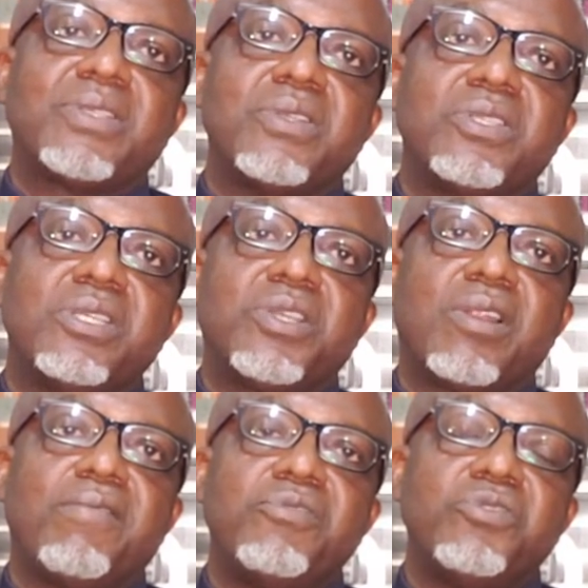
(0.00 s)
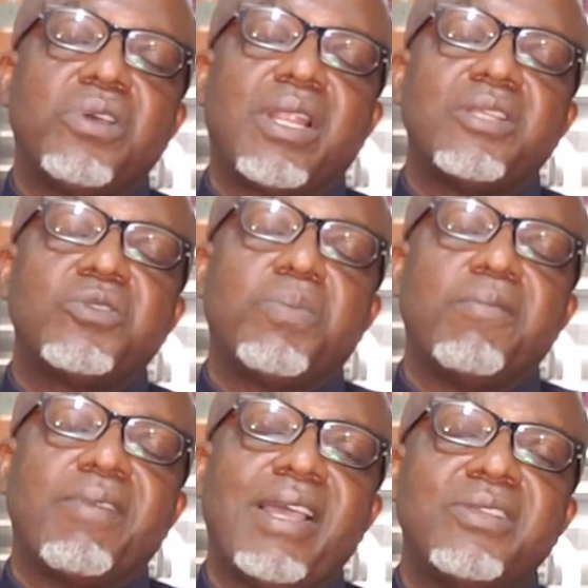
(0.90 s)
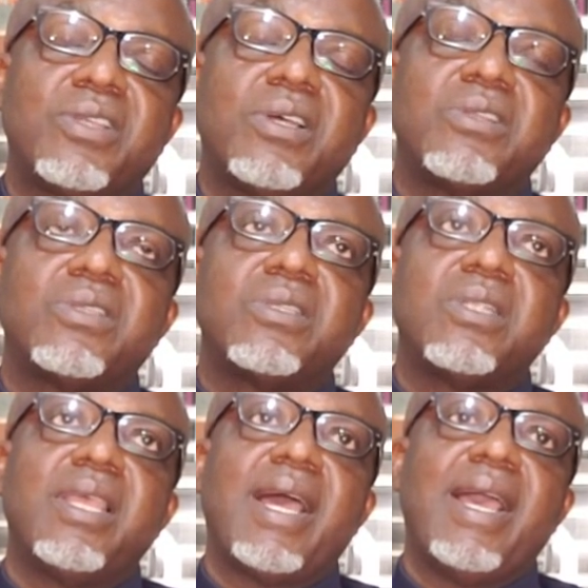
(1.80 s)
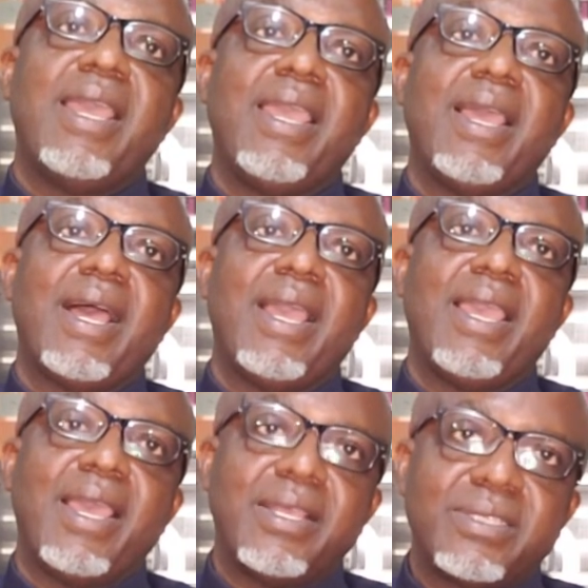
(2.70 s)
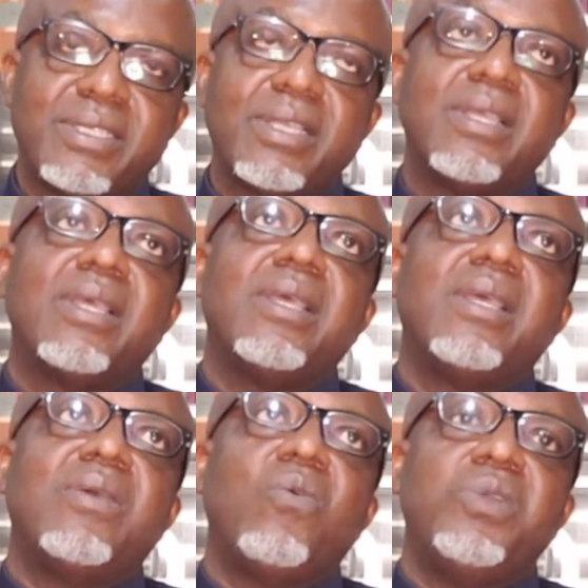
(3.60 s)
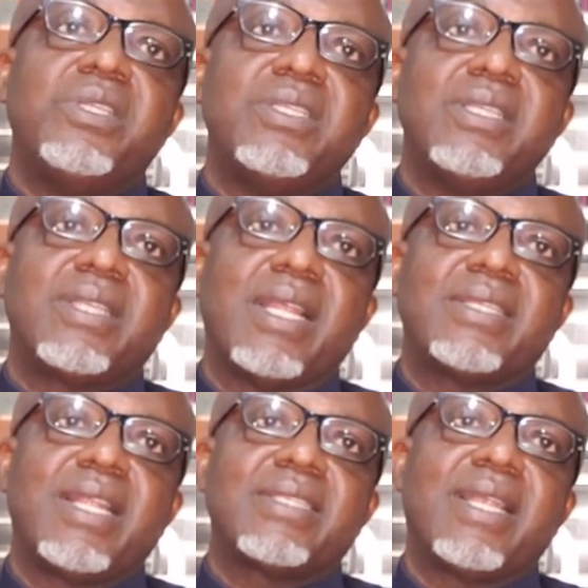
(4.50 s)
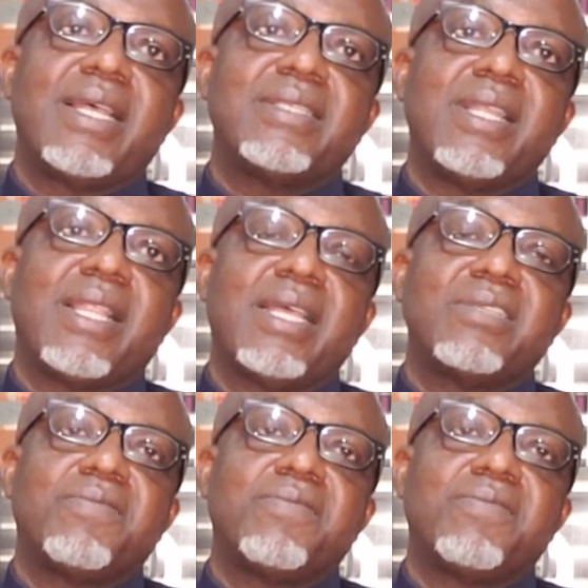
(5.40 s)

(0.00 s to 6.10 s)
Association of Insurance Supervisors, the IAIS, which is International Standard Setters